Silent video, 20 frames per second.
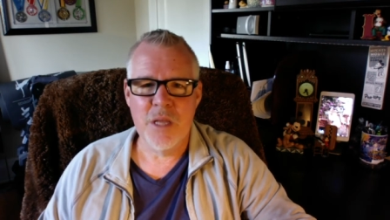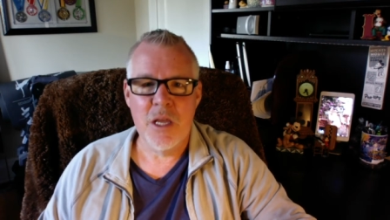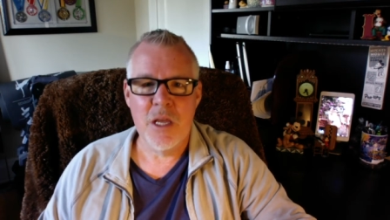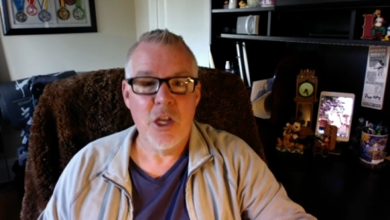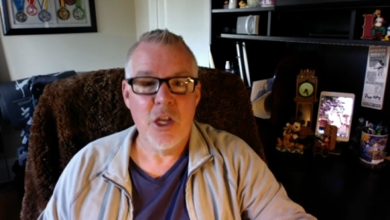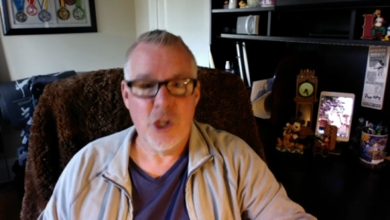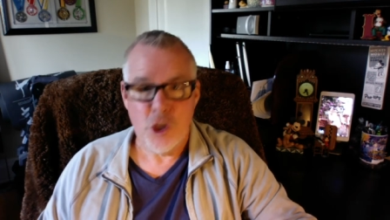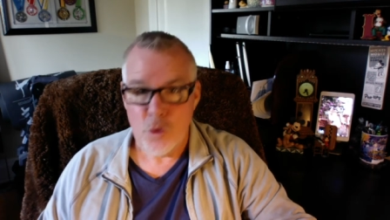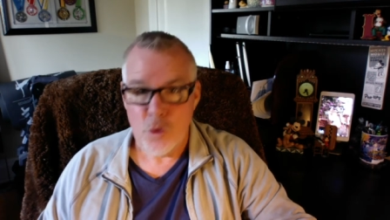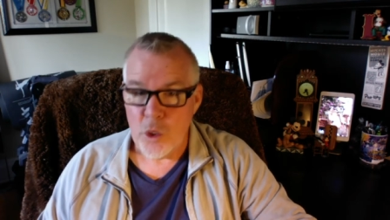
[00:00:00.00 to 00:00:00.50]

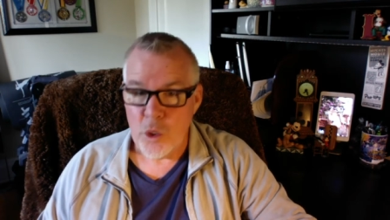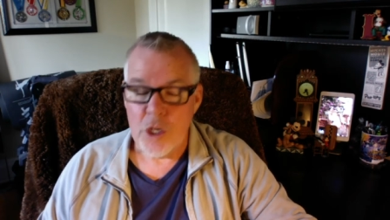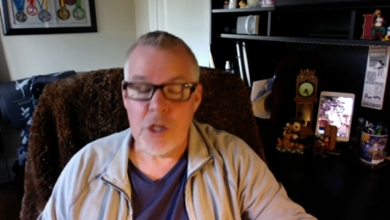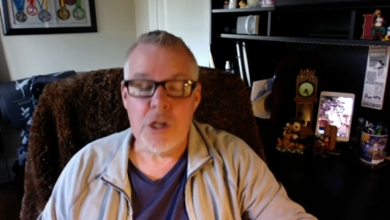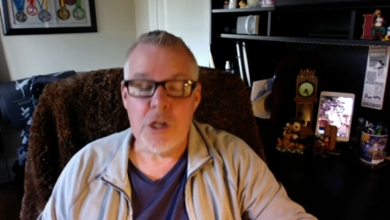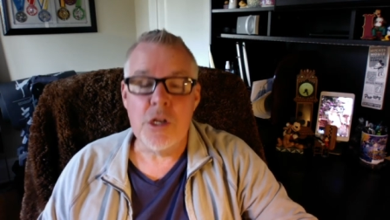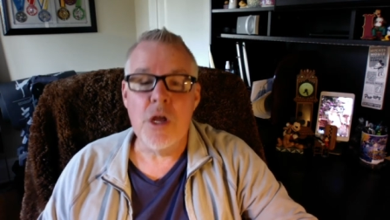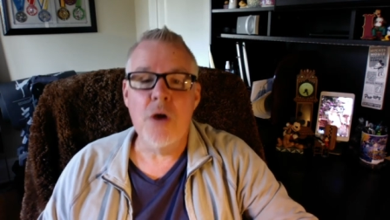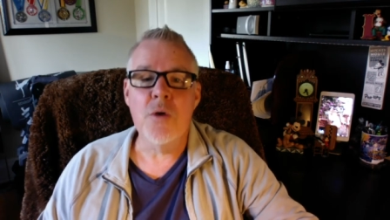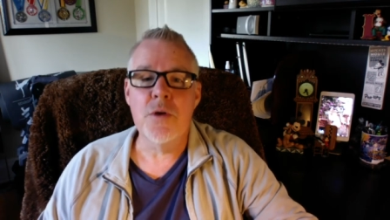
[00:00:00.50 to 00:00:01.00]
you wouldn't
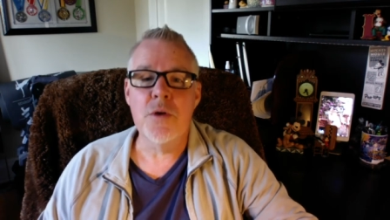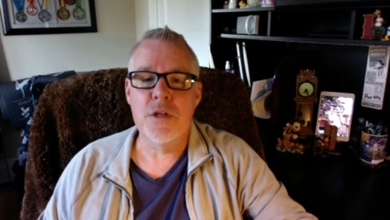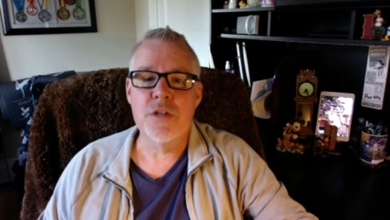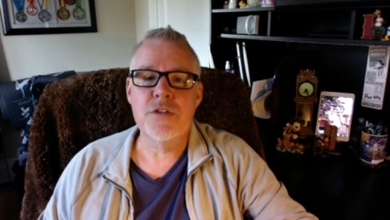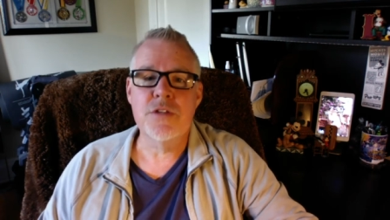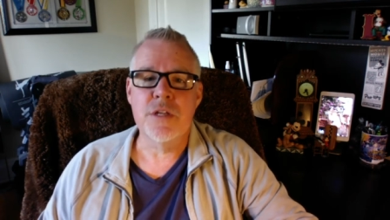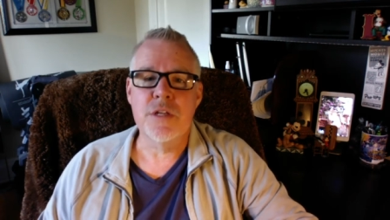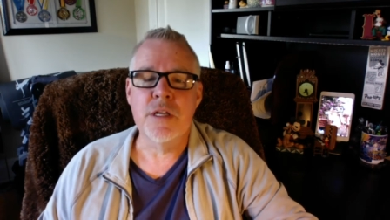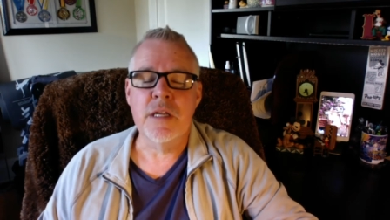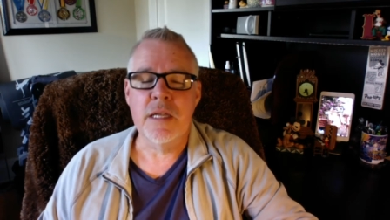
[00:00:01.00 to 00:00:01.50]
notice
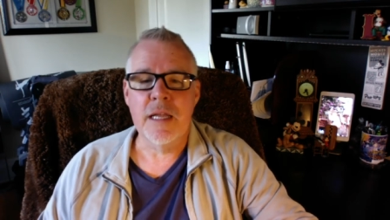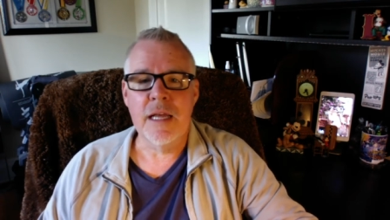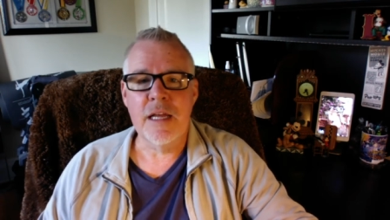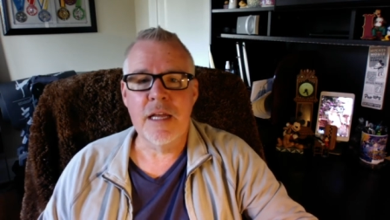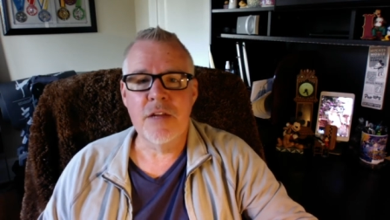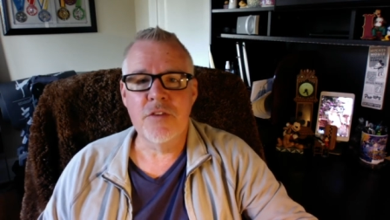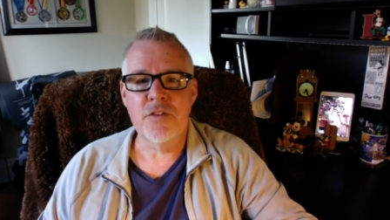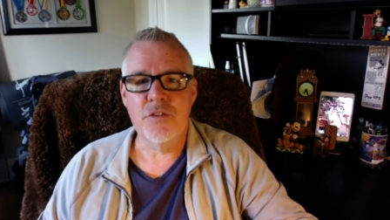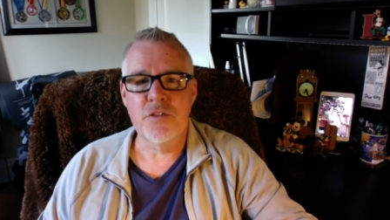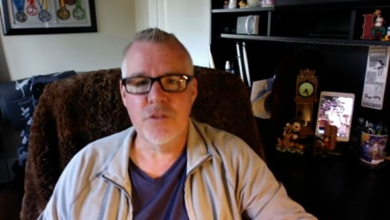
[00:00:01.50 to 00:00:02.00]

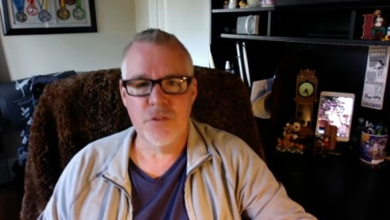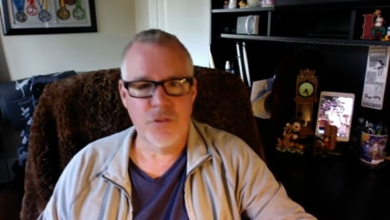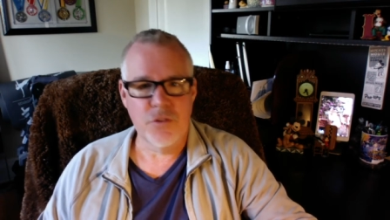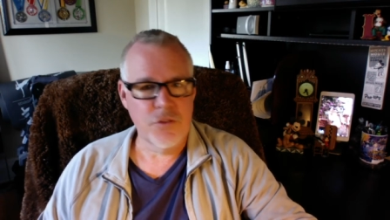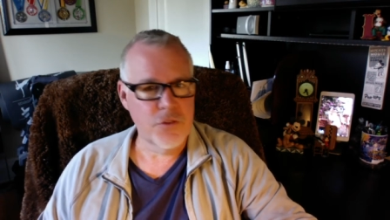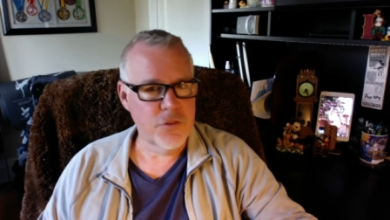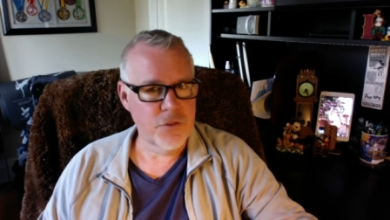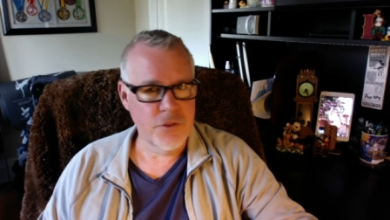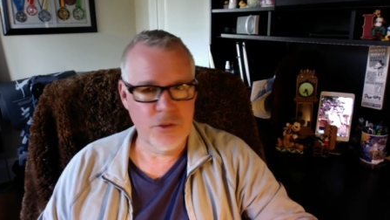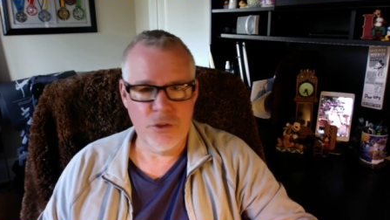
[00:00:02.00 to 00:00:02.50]

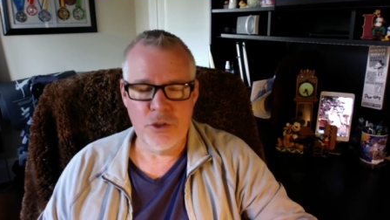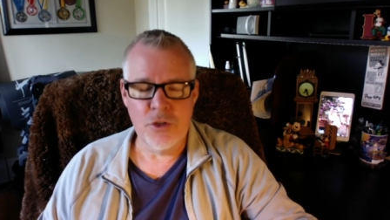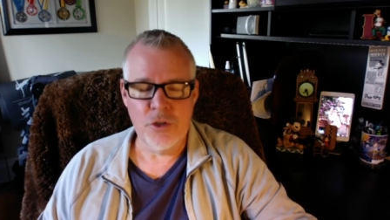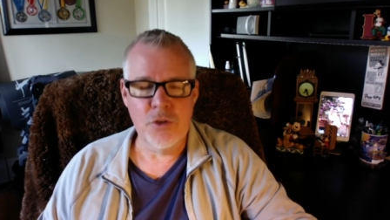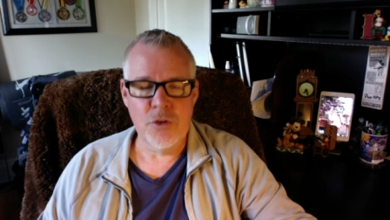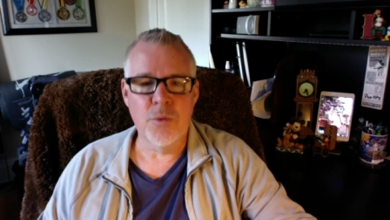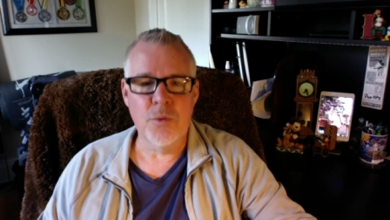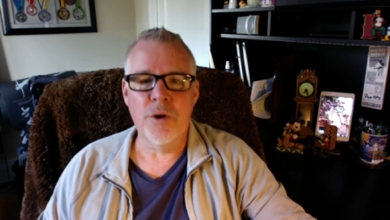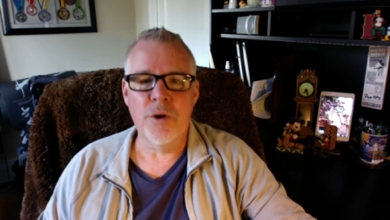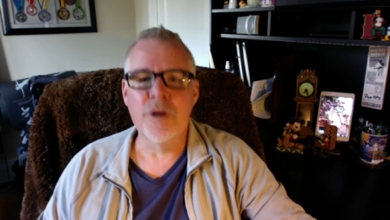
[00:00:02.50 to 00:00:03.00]
unless you
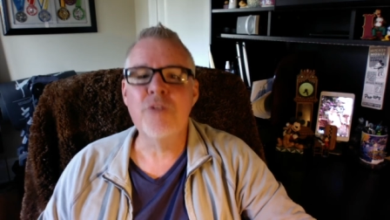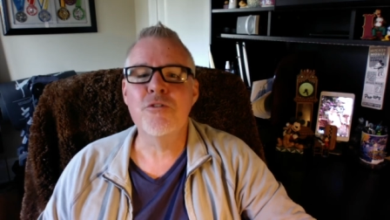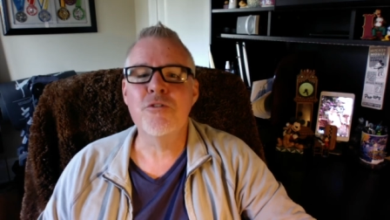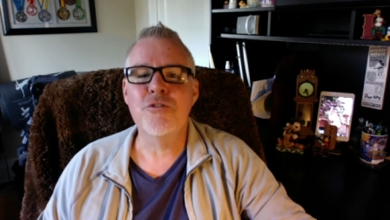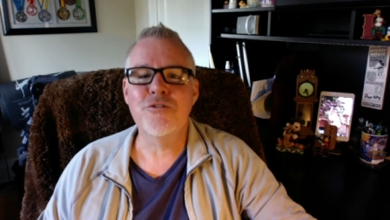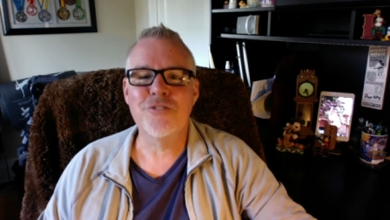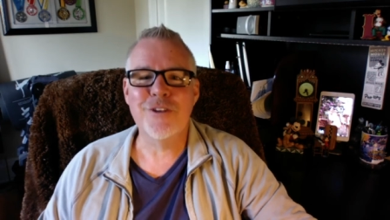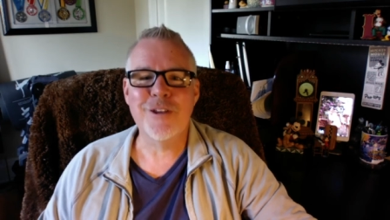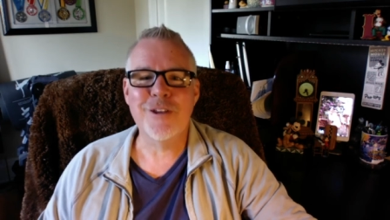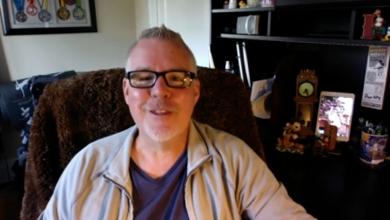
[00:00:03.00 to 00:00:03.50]
were
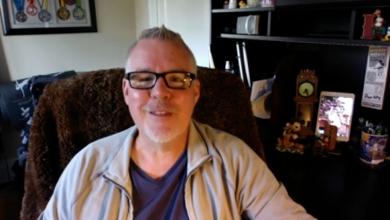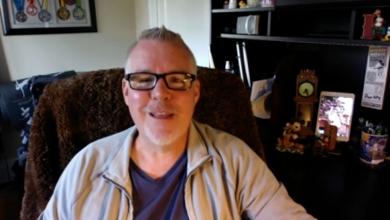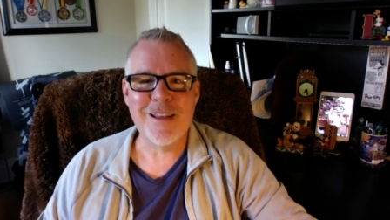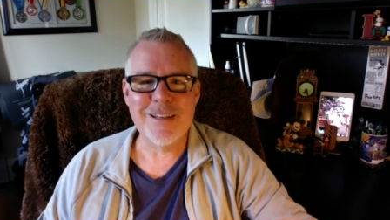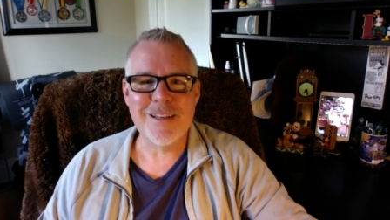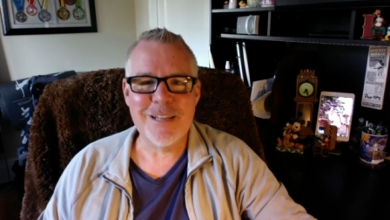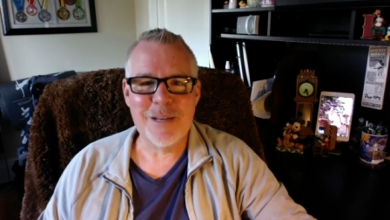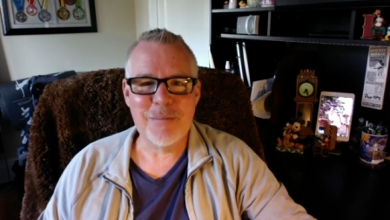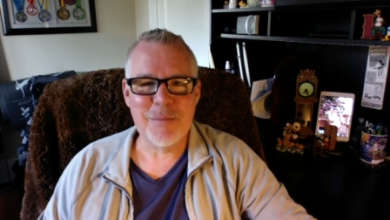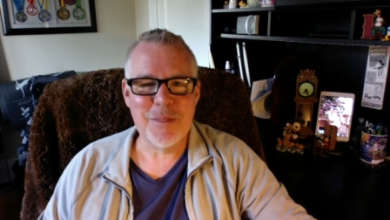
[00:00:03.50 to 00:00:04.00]
interested in that
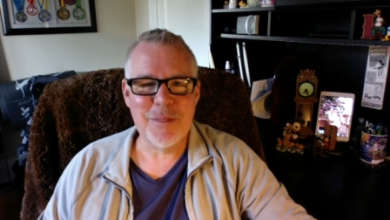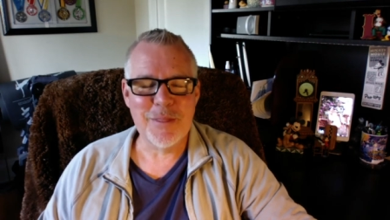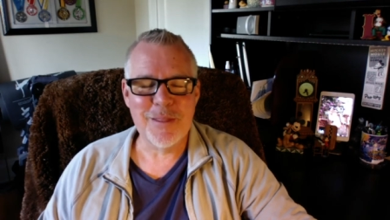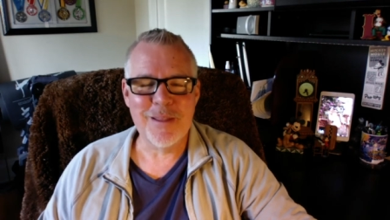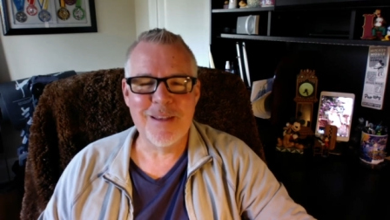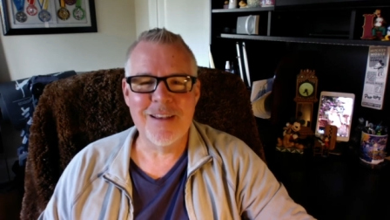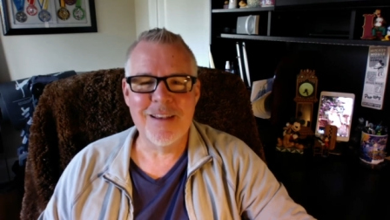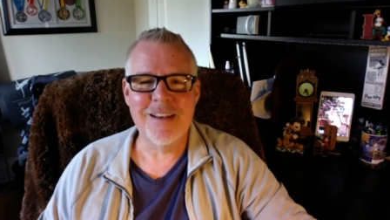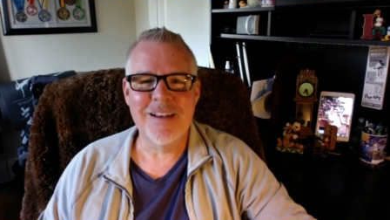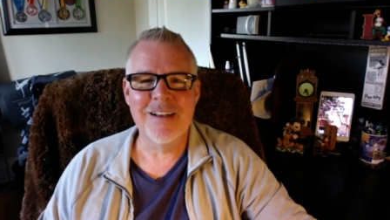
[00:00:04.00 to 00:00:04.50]
type of
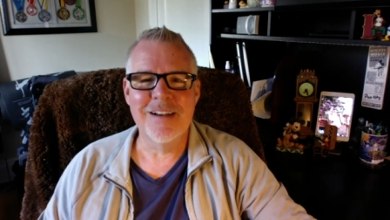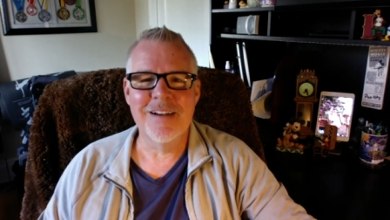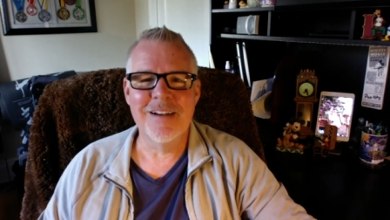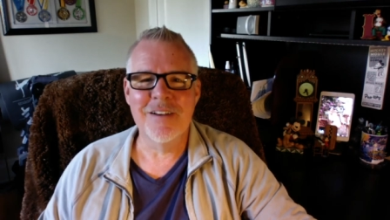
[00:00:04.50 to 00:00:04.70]
thing.